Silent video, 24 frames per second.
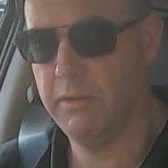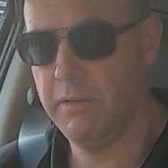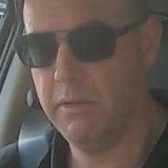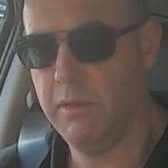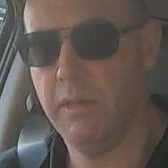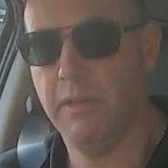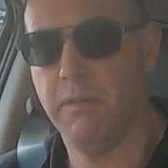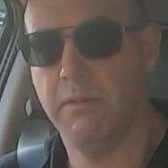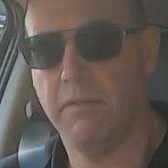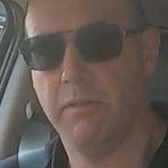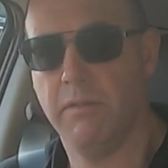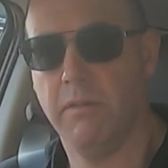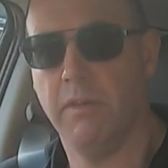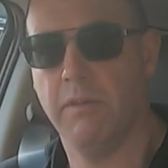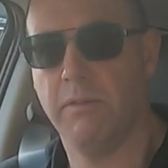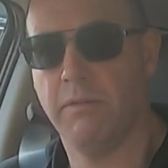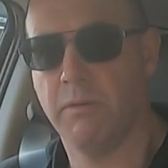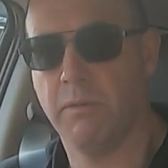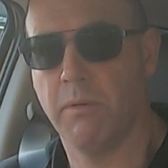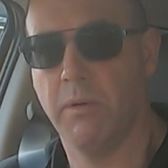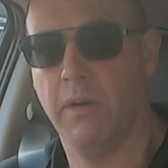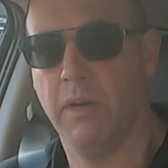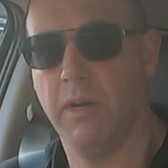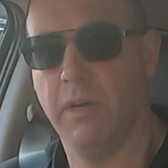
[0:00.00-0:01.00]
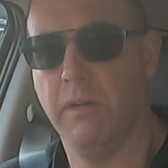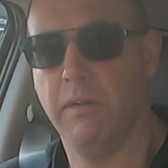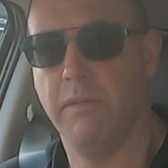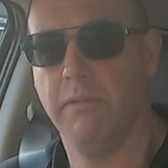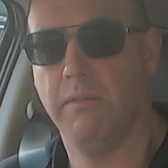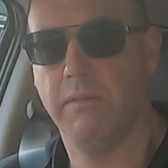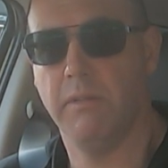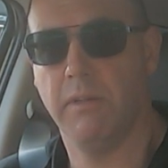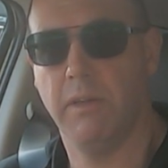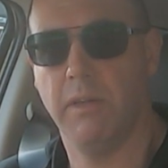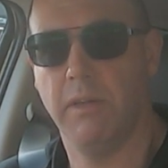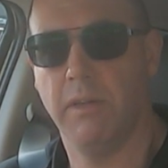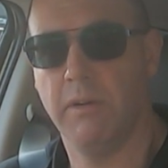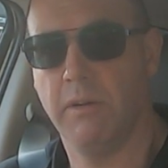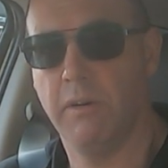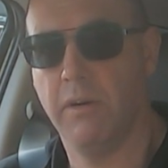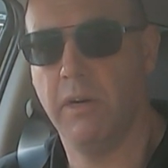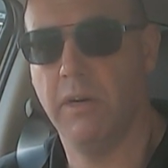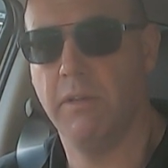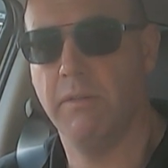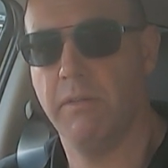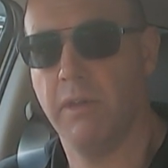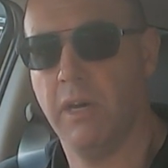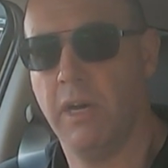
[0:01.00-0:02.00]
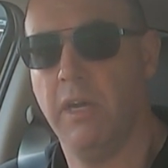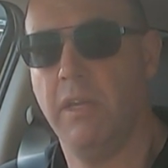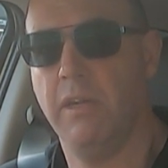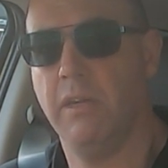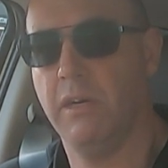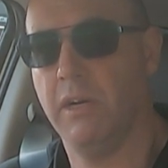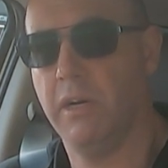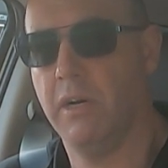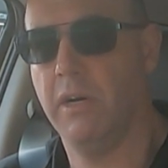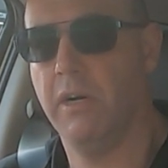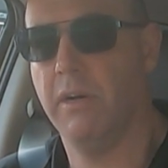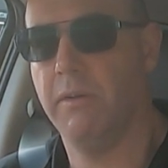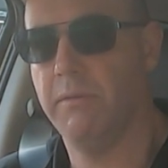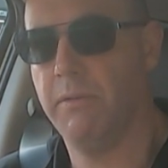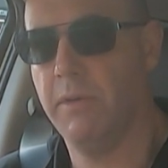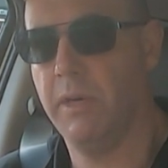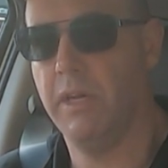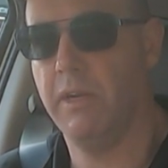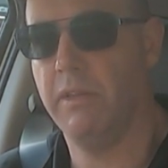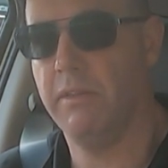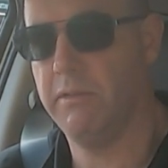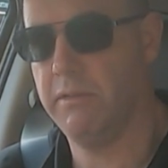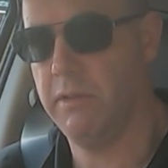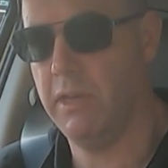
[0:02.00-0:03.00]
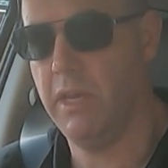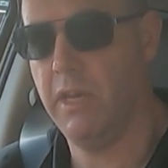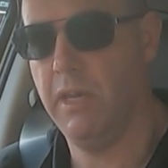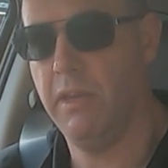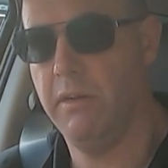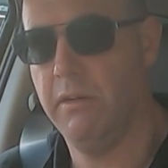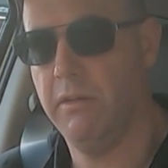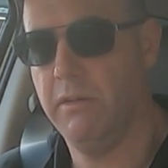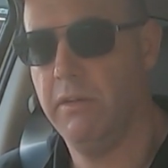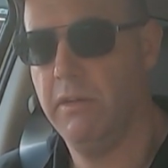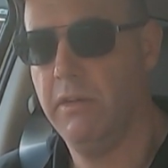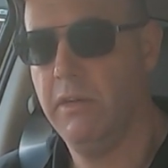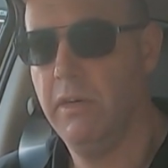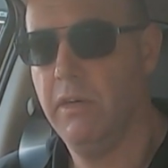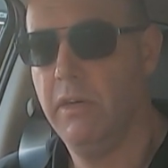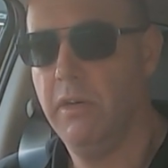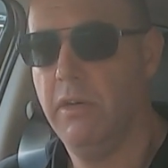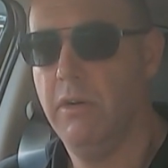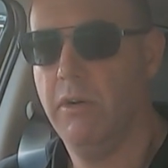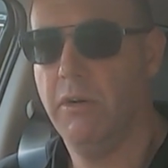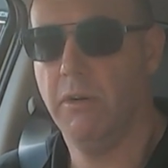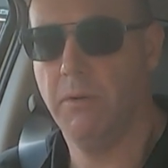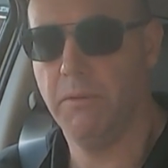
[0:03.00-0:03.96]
it's great. So guys, 8.5 out of 10.